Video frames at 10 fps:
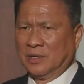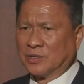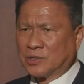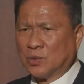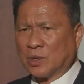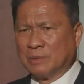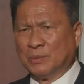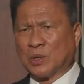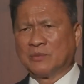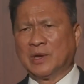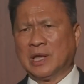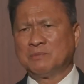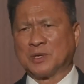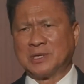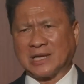So Cambodia will have
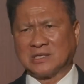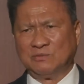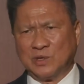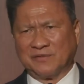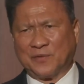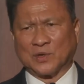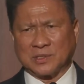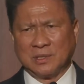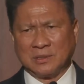productive workforce